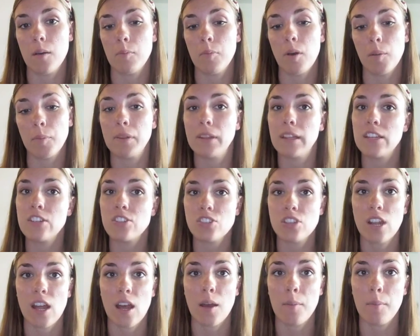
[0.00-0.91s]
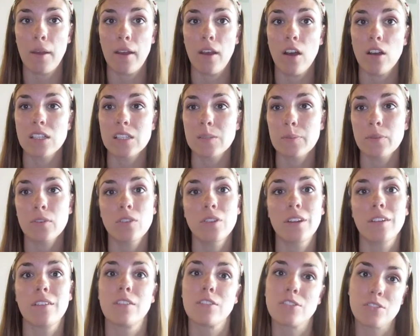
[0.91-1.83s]
population at my hospital,
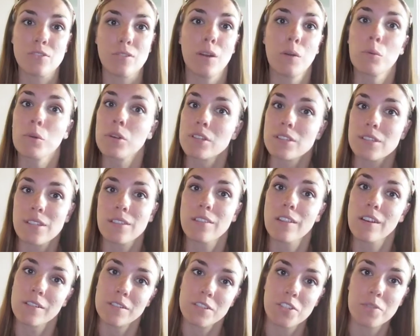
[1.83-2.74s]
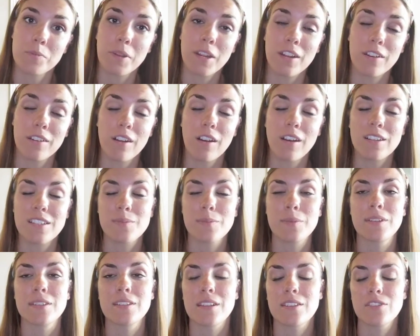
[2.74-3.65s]
and also I worked in long-term care and
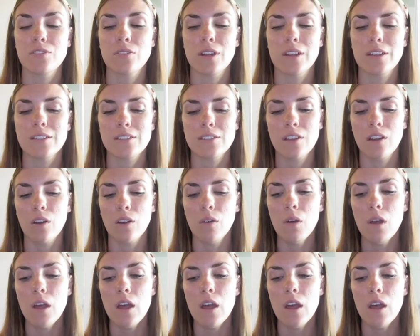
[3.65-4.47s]
hospice, as you guys know.